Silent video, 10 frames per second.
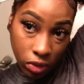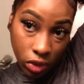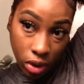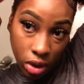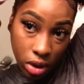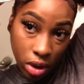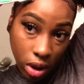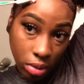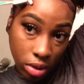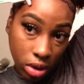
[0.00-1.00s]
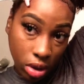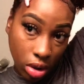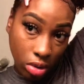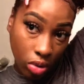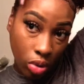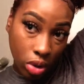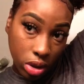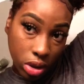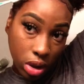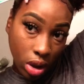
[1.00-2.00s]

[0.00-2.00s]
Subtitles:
And this step does not